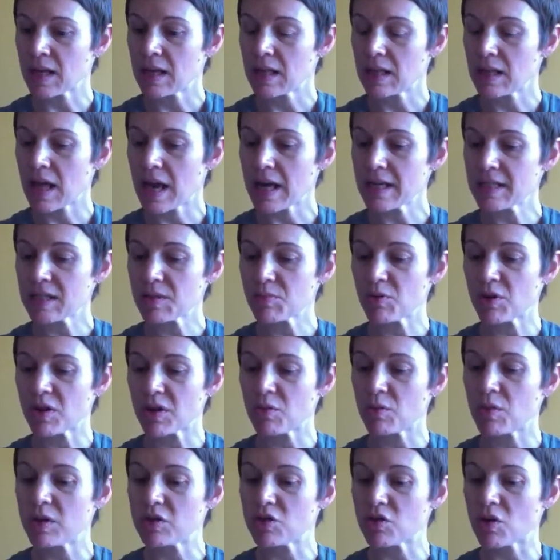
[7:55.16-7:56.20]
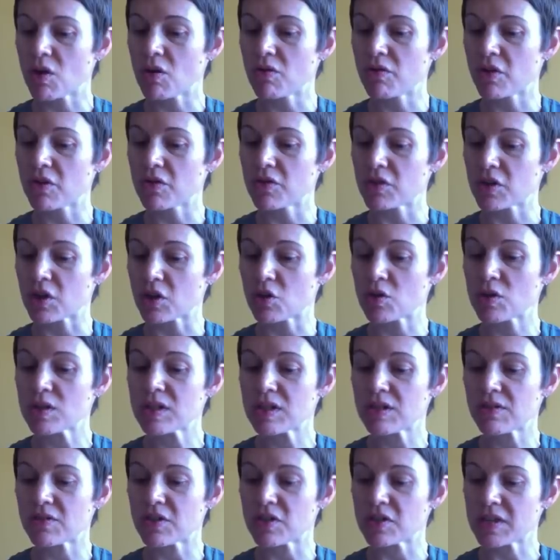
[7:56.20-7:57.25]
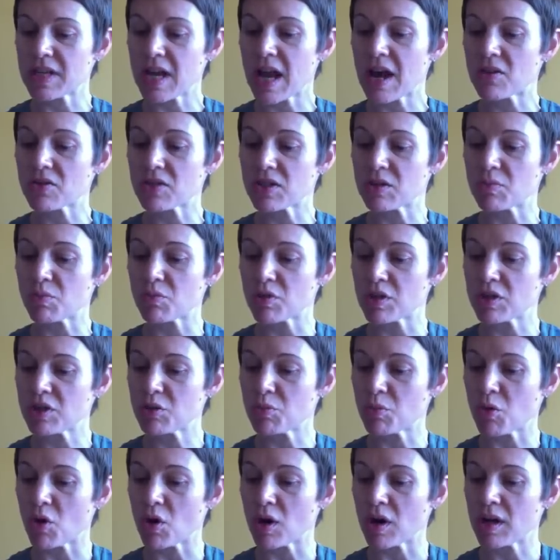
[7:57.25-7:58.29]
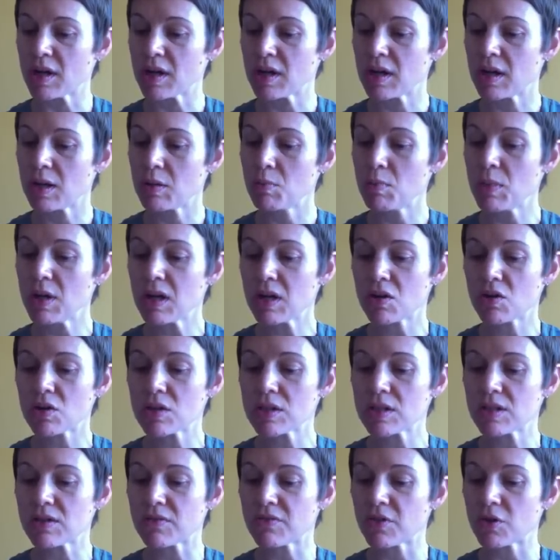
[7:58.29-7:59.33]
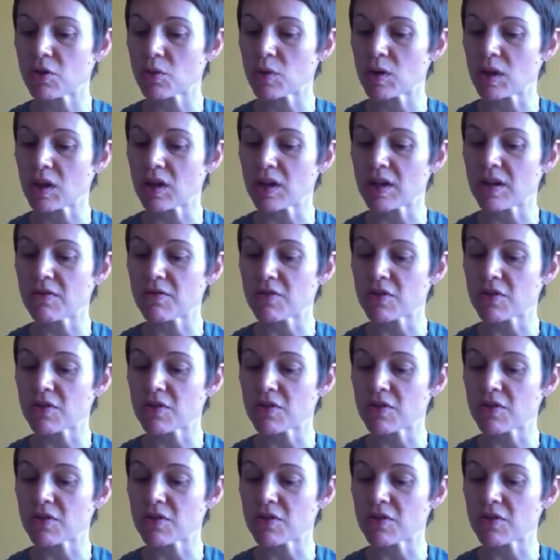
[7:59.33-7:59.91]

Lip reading: Last spring, we drove over to Christopher's house in Bridgeport. Me and Christopher were looking